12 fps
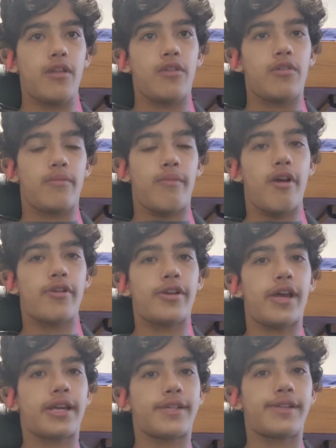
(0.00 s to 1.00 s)
Lamar
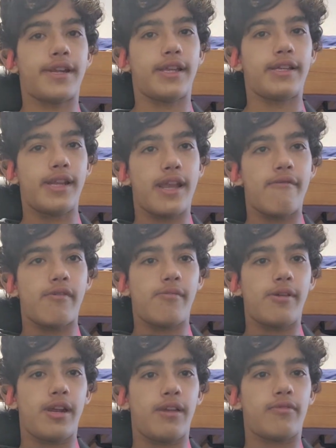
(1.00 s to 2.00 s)
Jackson has never
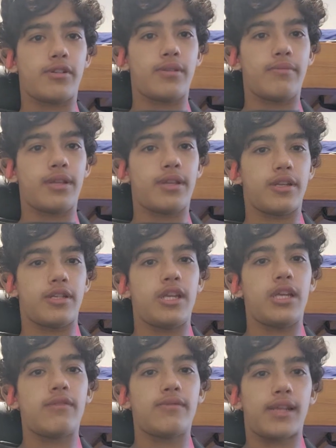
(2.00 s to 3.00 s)
been able to beat the
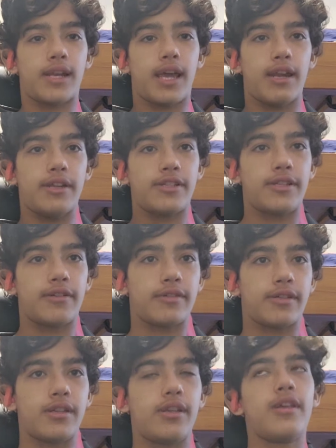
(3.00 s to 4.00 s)
Chiefs, and I just don't.
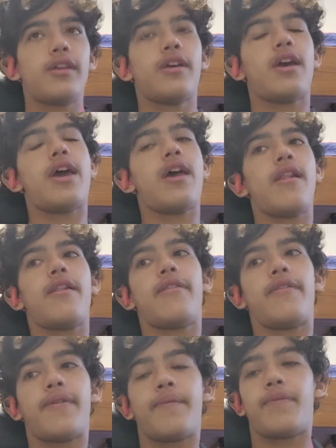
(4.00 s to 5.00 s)

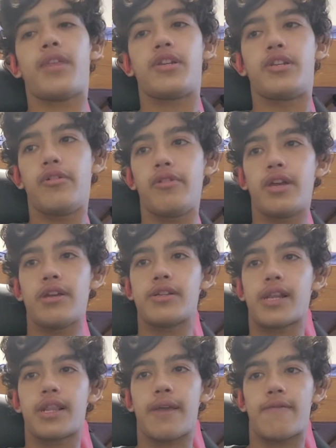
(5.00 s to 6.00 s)
And the 2 years
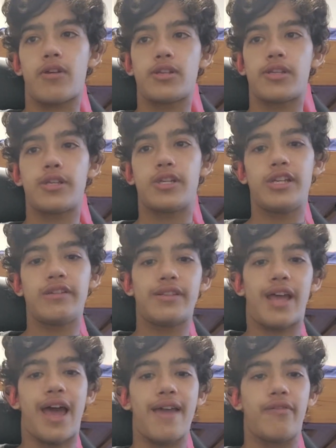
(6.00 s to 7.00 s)
that they versed the Chiefs,
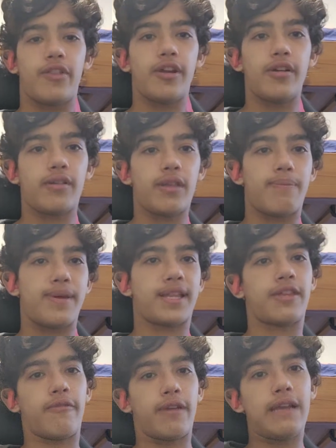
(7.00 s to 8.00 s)
I literally
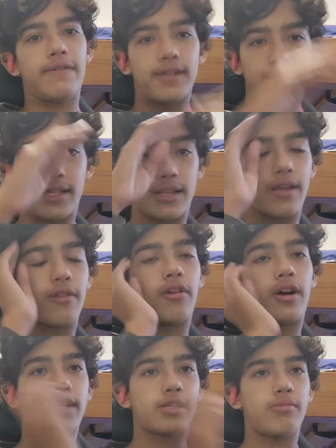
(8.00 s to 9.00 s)
picked the Ravens, and they
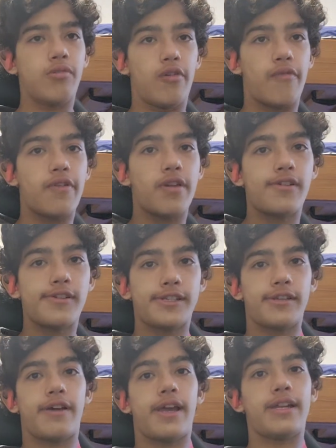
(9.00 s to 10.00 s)
lost both years,
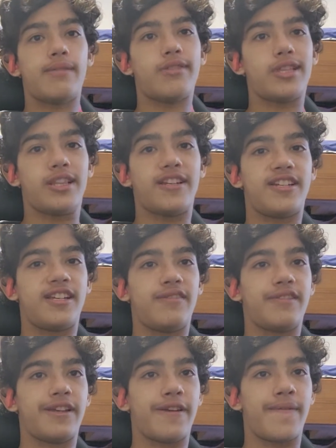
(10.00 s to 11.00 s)
so I had to pick the
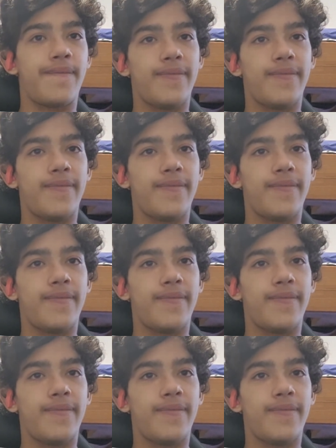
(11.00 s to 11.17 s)
Chiefs here.